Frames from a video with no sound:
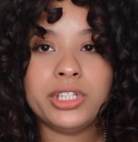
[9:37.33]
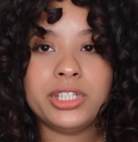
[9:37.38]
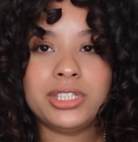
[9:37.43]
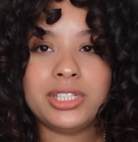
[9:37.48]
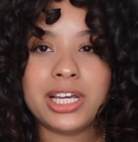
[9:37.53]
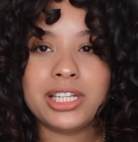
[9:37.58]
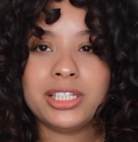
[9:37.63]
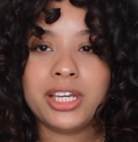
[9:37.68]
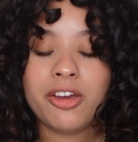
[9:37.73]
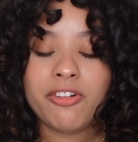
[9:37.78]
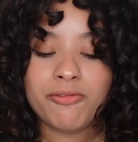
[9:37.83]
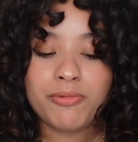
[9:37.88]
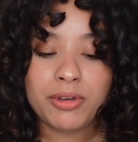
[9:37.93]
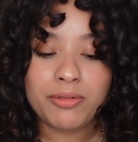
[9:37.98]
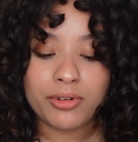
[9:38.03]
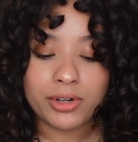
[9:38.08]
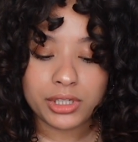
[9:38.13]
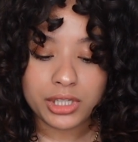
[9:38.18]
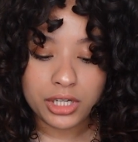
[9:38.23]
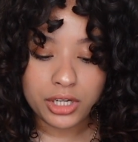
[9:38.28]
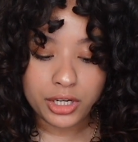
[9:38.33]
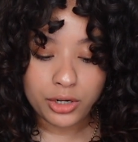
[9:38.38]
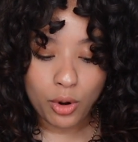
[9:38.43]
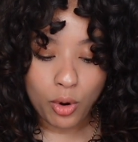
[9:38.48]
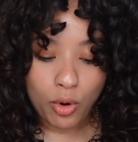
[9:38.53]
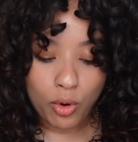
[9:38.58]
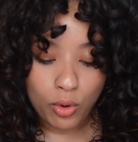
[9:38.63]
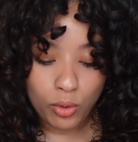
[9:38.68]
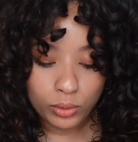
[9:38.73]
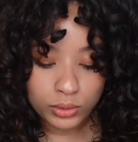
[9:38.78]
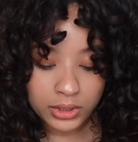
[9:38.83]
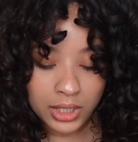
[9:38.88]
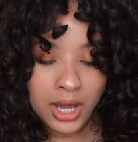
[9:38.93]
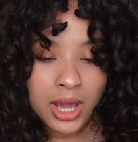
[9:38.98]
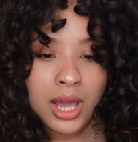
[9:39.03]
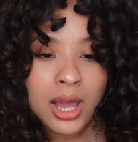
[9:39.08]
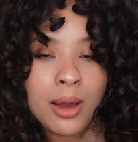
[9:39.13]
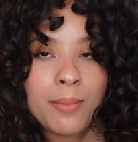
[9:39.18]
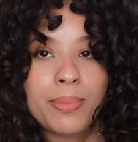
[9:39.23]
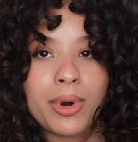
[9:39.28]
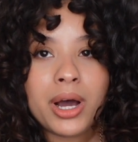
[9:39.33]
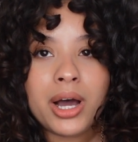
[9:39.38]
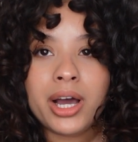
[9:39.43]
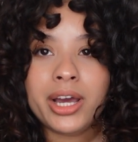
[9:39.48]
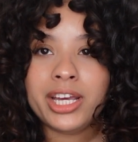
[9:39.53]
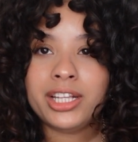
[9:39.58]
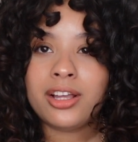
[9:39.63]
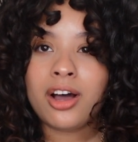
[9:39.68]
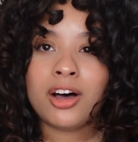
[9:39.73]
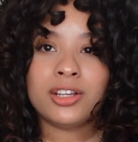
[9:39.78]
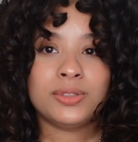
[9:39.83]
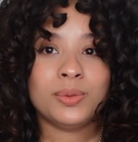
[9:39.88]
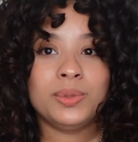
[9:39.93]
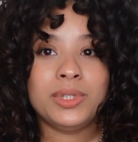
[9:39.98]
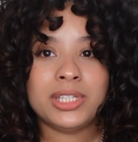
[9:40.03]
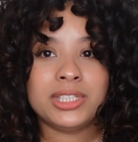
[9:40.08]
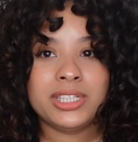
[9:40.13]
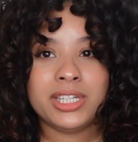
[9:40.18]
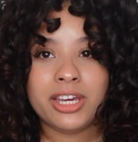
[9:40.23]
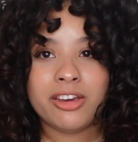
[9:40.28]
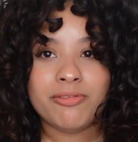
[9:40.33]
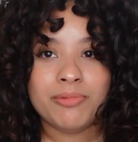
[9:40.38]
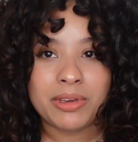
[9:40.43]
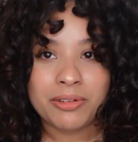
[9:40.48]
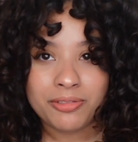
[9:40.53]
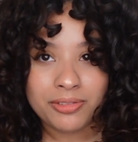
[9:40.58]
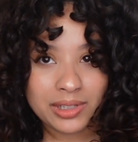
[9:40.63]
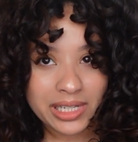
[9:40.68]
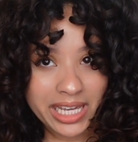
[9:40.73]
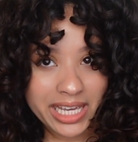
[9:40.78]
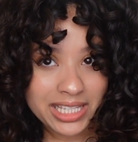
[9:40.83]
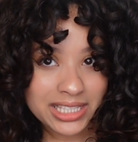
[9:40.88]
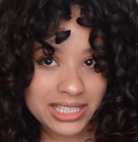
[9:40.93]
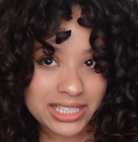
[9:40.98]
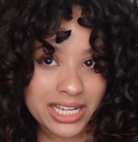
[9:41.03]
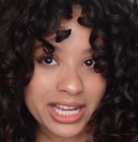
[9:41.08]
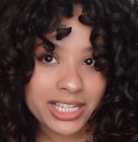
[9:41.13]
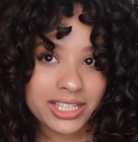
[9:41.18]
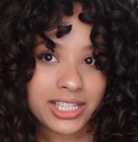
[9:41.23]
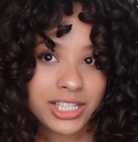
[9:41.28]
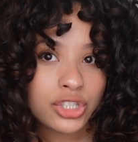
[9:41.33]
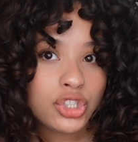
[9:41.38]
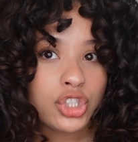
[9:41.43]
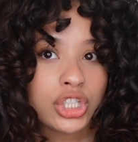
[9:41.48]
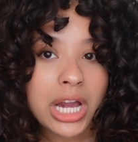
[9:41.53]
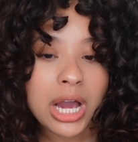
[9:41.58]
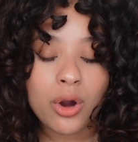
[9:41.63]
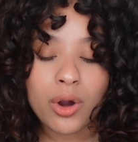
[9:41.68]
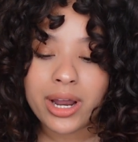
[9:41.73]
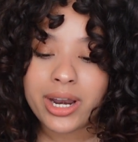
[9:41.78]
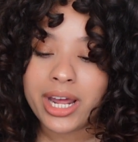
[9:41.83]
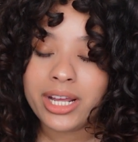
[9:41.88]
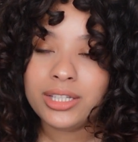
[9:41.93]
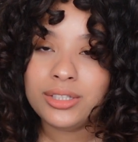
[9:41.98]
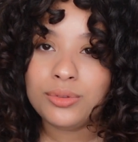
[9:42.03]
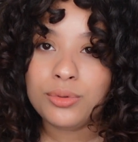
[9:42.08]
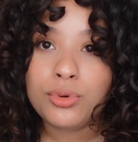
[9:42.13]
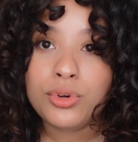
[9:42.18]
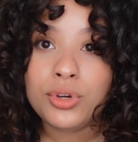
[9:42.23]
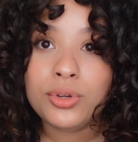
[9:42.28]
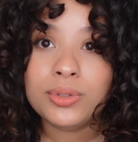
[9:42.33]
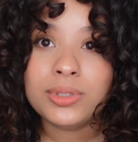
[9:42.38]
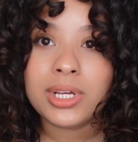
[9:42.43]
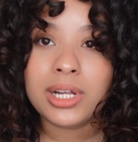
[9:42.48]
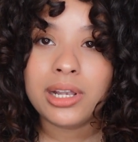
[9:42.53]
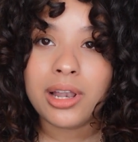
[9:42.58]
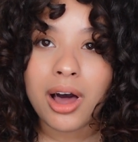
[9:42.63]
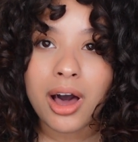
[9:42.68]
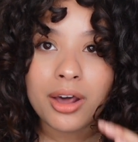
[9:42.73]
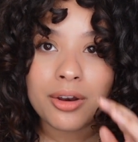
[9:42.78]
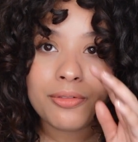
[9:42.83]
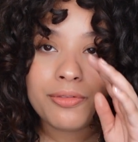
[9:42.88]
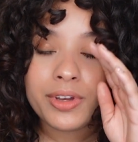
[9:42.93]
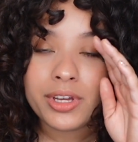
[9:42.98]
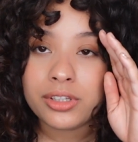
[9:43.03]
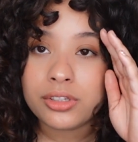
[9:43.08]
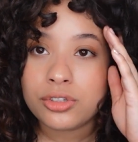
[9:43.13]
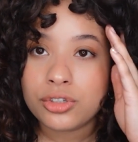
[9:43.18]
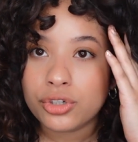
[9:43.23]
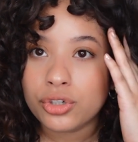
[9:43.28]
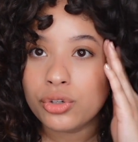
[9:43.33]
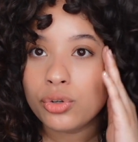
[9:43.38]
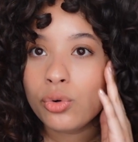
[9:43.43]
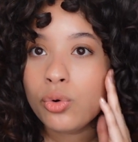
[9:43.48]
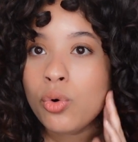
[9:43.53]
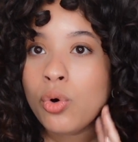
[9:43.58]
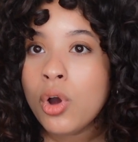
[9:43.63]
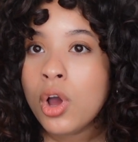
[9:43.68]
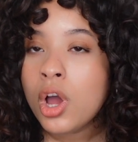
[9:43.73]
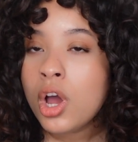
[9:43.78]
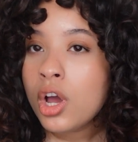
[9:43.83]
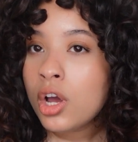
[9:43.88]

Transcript: This does give me really good hold, but it also doesn't give me flakes like this gel, and I do use a lot of it too.